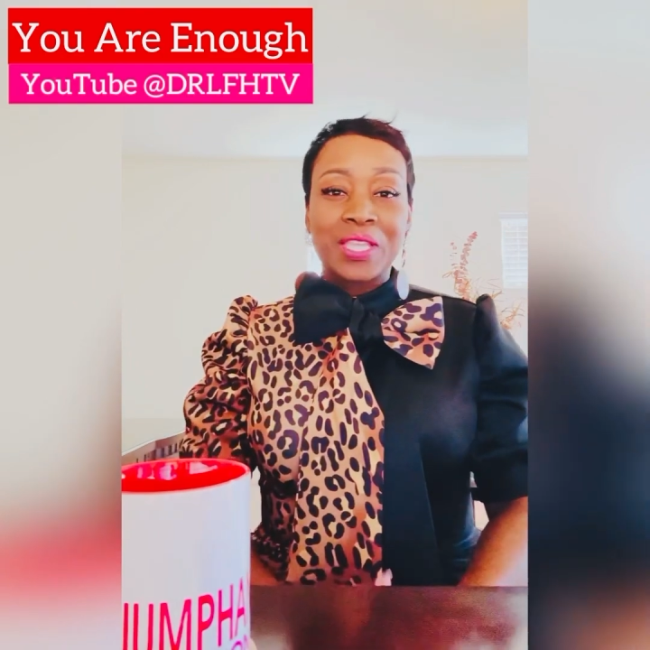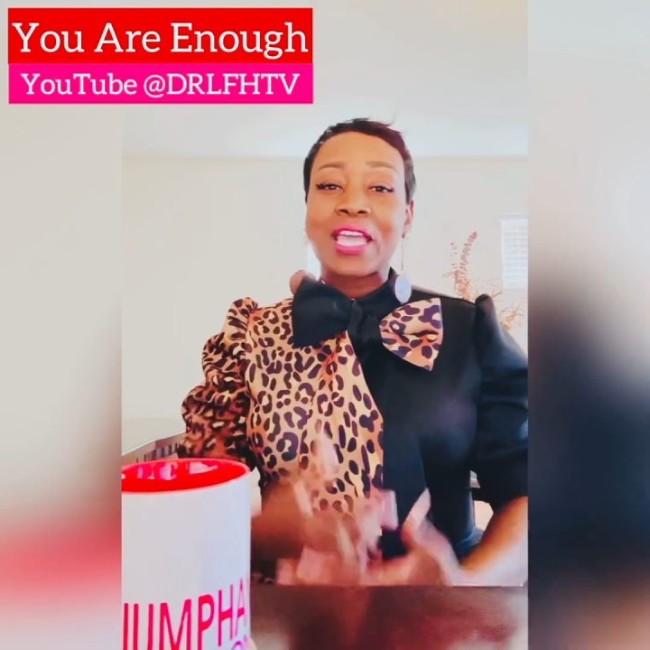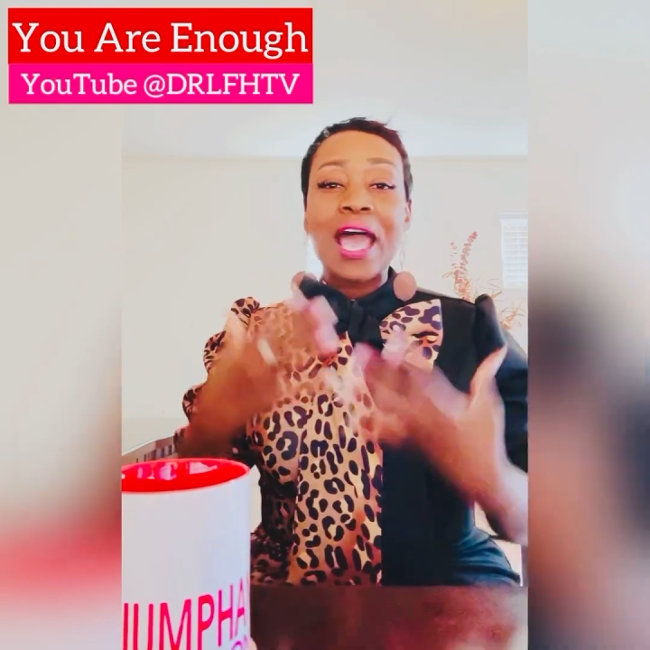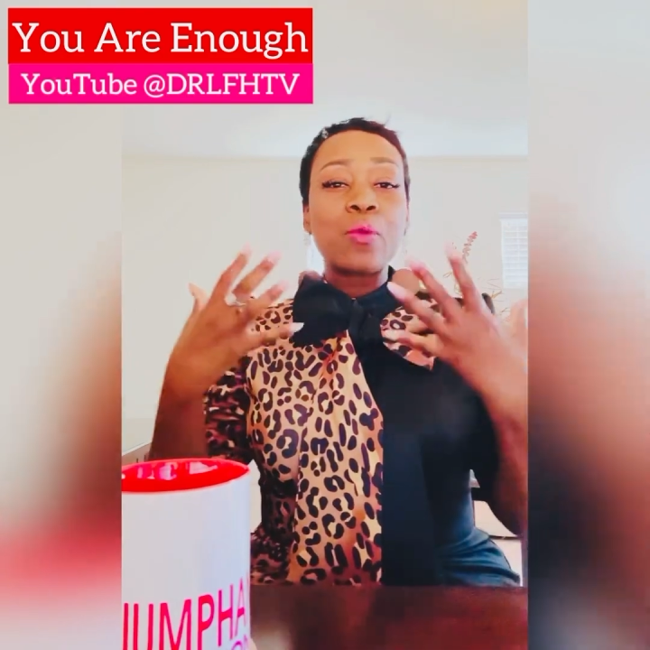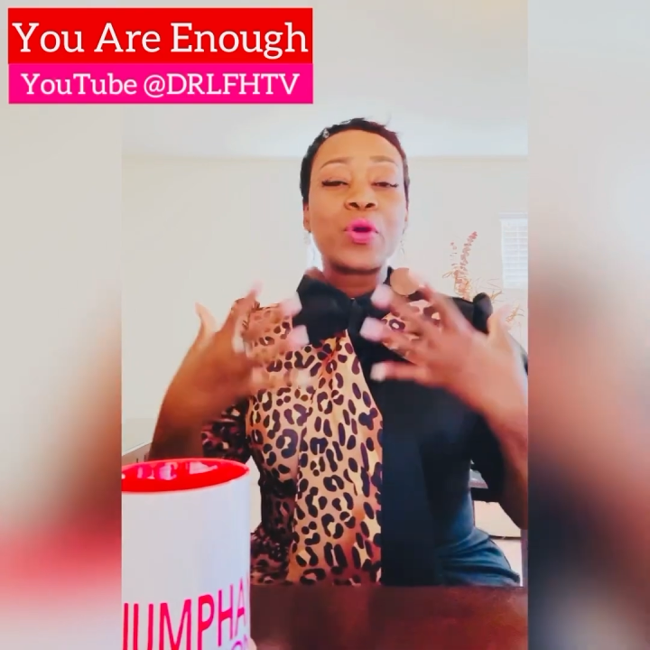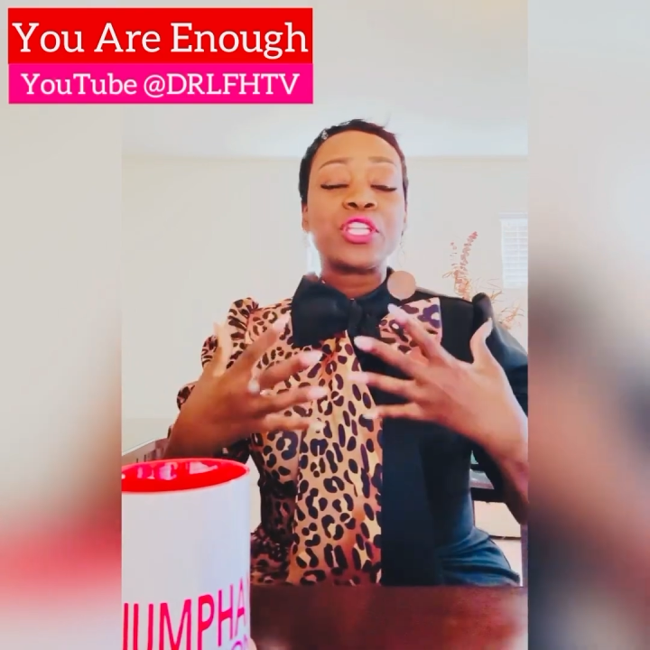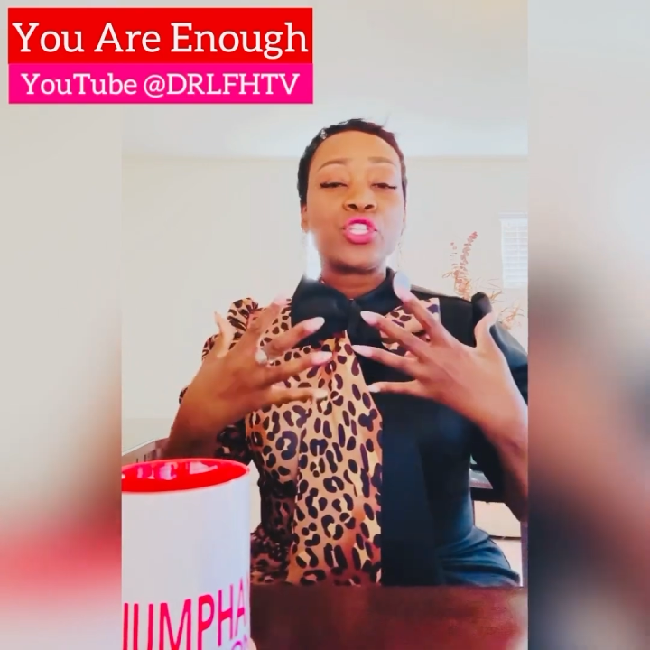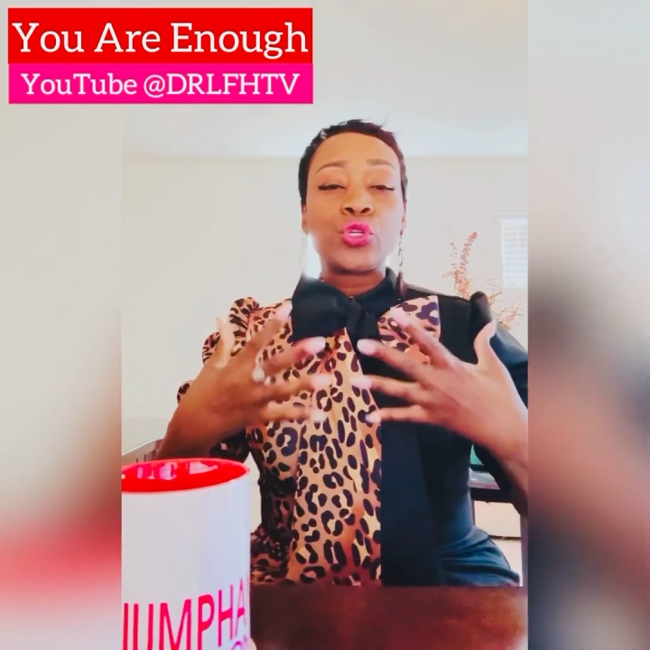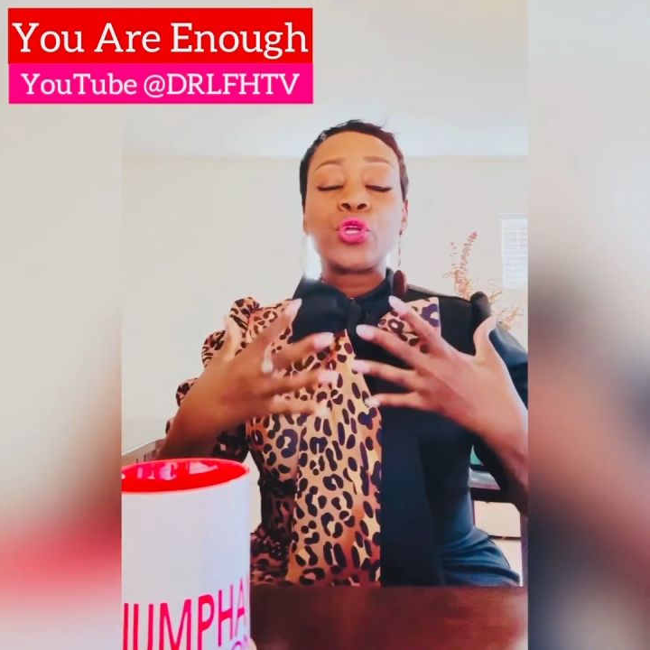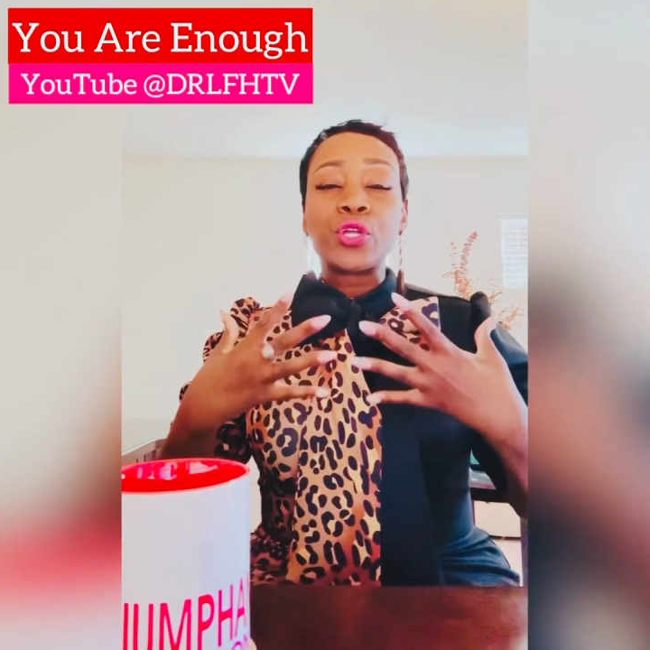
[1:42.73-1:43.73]
God, what
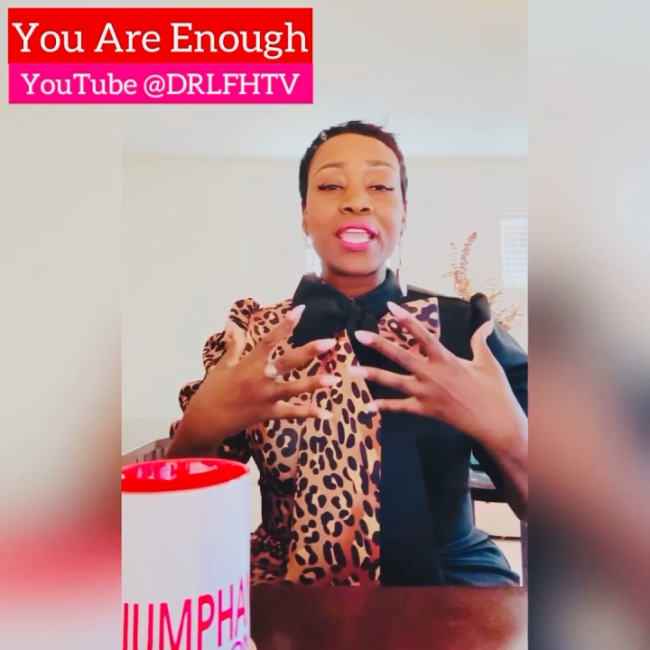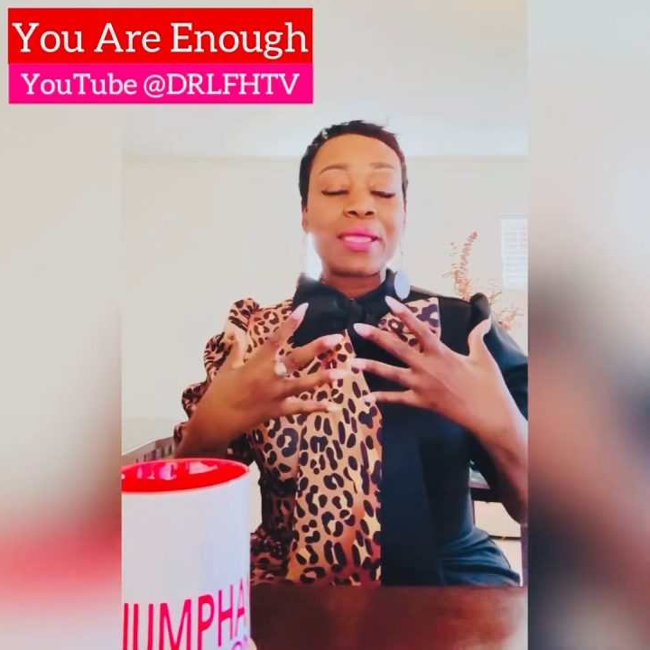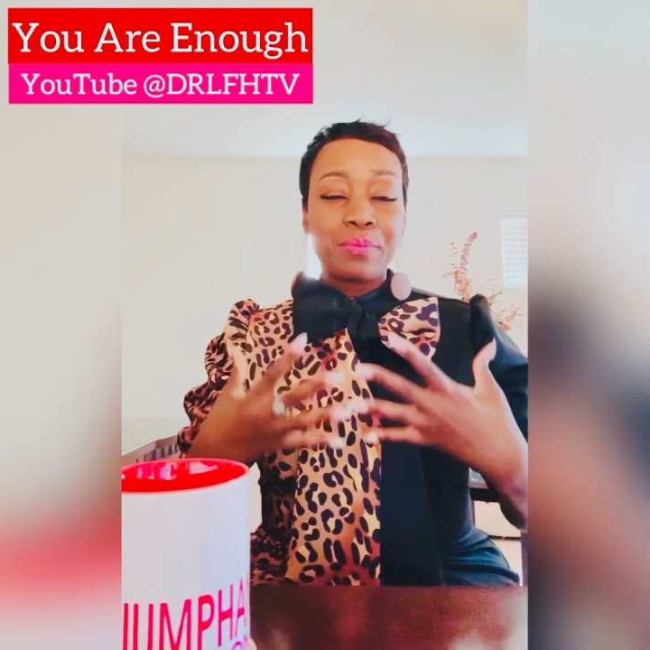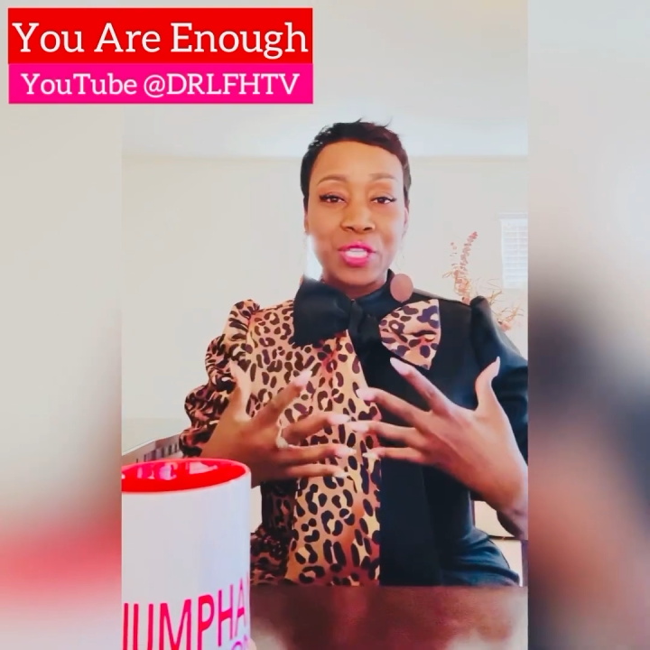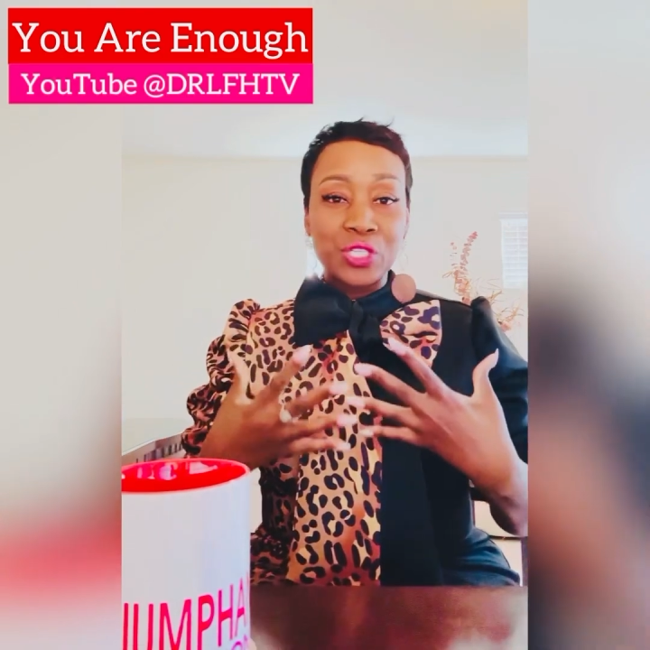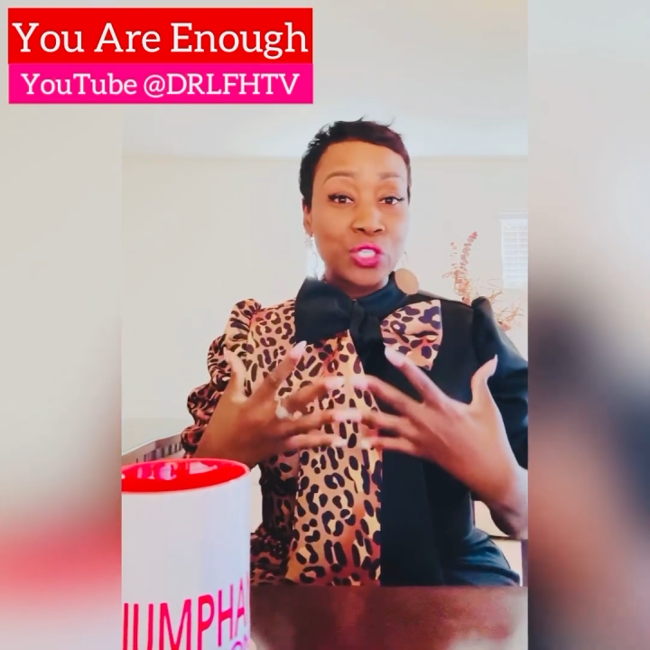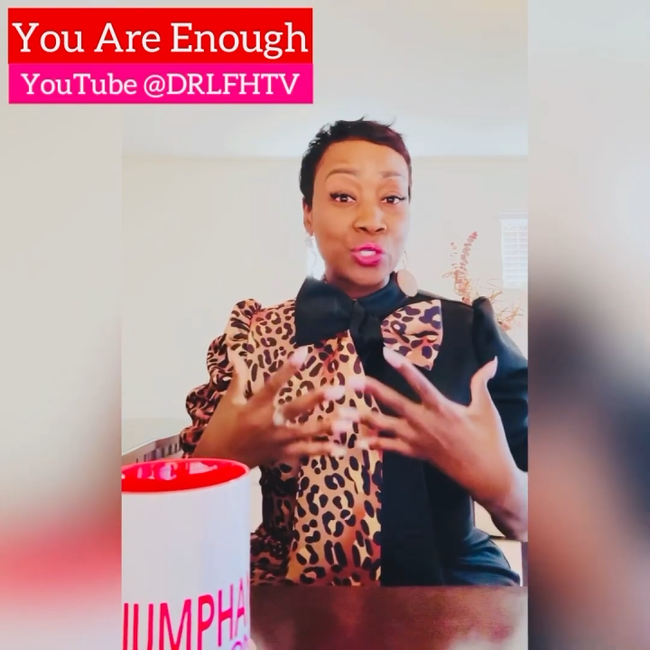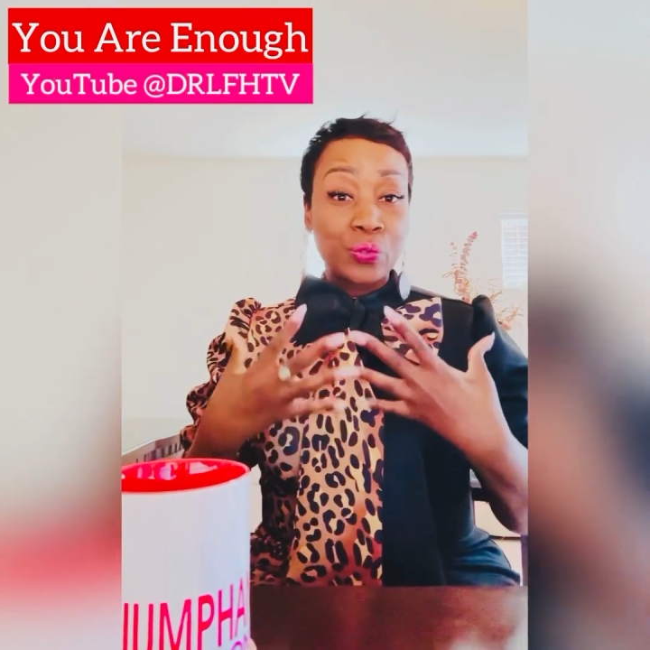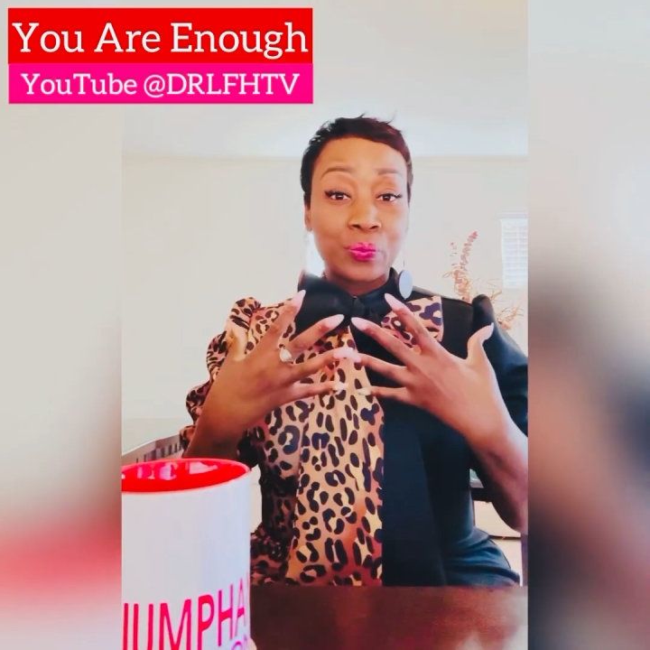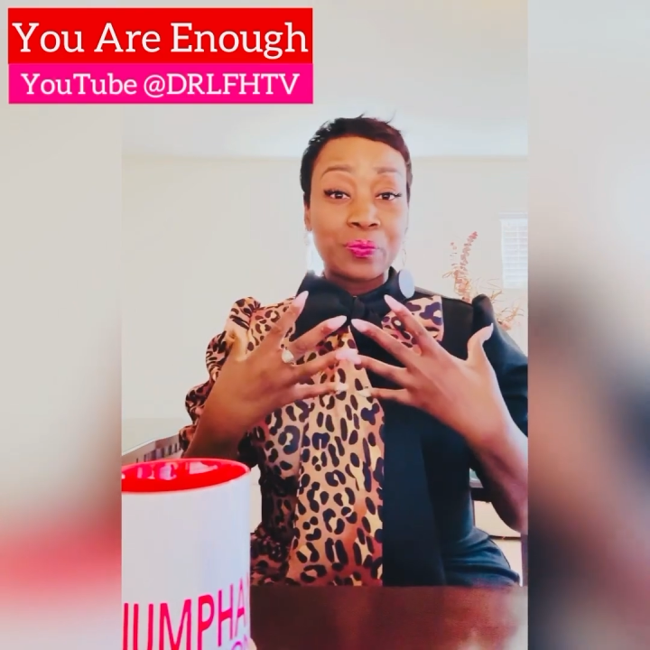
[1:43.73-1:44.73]
did you create me to
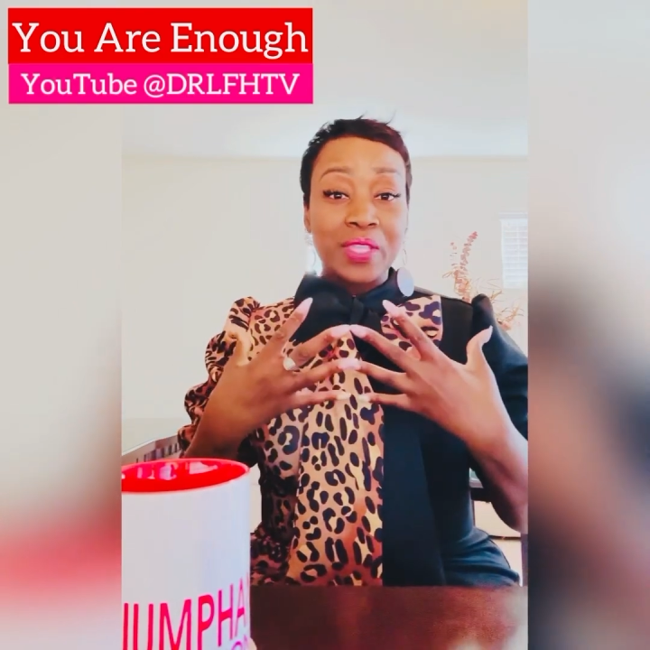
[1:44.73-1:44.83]
do?